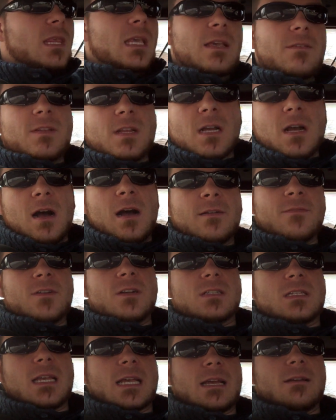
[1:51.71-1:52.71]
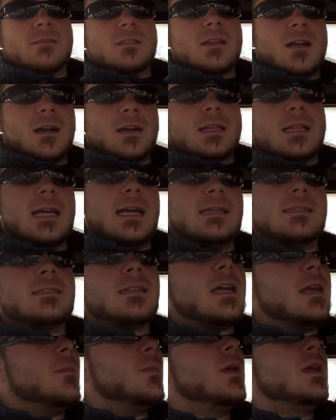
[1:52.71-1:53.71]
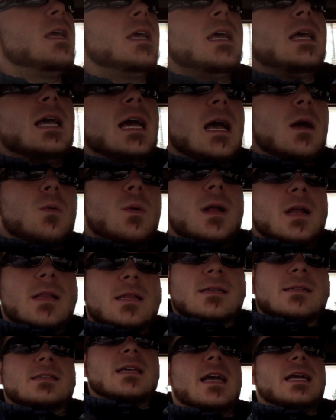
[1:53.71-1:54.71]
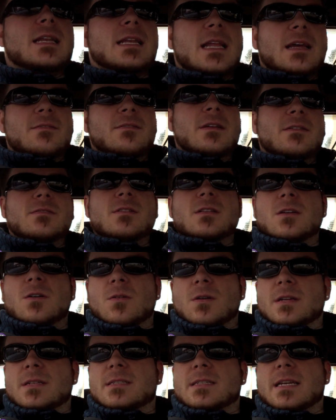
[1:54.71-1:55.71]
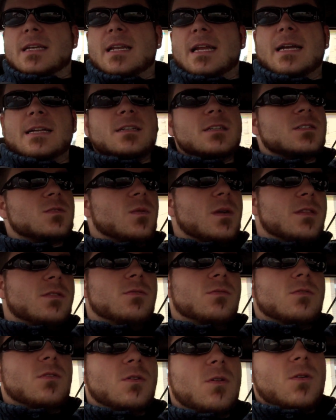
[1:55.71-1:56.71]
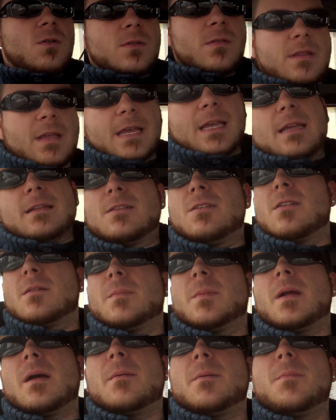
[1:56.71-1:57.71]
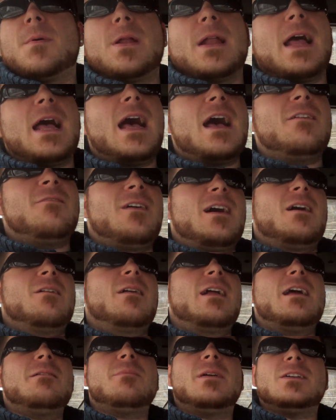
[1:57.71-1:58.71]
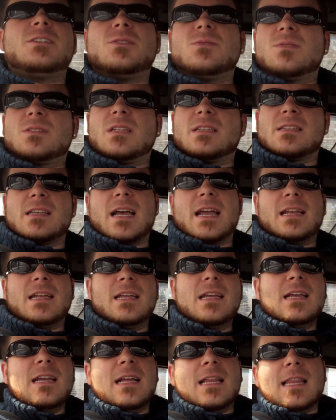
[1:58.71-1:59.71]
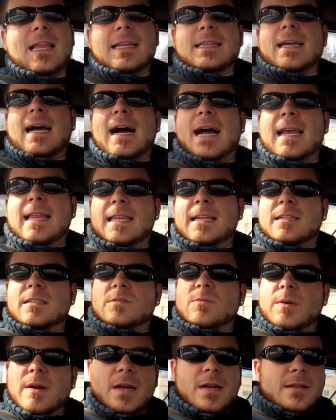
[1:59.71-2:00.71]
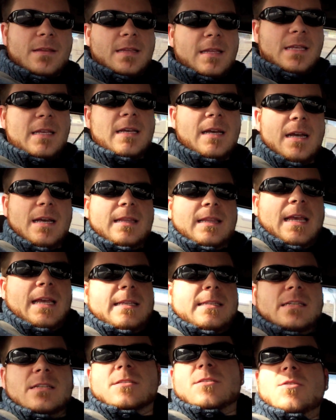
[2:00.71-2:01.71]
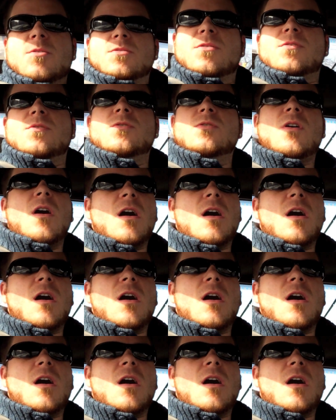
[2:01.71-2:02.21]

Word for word: Even the Converse, like I was talking last time I went on the site, never even noticed it. I just went through the whole thing. Took probably about a half hour. I had my shoes designed, like the eyelids where the uh, laces go through.